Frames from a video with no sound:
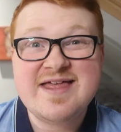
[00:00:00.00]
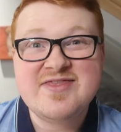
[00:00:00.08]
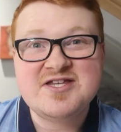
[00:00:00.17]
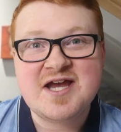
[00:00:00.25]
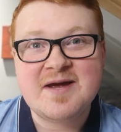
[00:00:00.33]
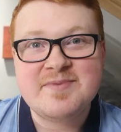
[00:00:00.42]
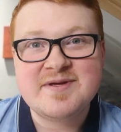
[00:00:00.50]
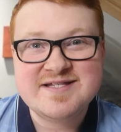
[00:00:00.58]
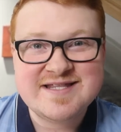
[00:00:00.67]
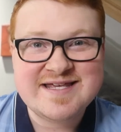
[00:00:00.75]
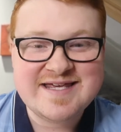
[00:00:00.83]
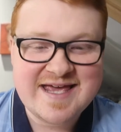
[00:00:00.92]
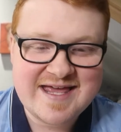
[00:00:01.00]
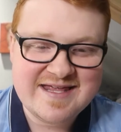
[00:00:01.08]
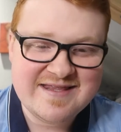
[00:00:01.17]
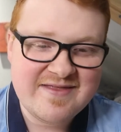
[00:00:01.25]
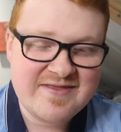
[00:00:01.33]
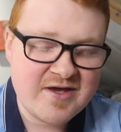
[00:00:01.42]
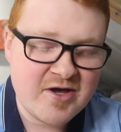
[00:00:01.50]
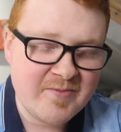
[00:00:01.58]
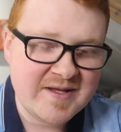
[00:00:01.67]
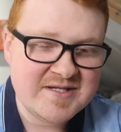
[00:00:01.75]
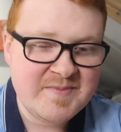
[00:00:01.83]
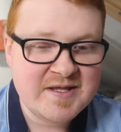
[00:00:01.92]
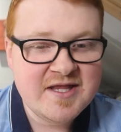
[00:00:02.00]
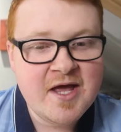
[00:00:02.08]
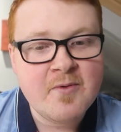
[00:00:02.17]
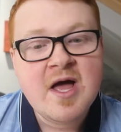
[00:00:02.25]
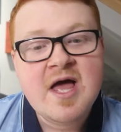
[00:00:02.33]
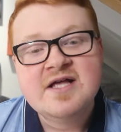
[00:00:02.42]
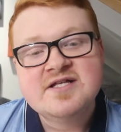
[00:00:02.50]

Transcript: in the Champions League in the comments below.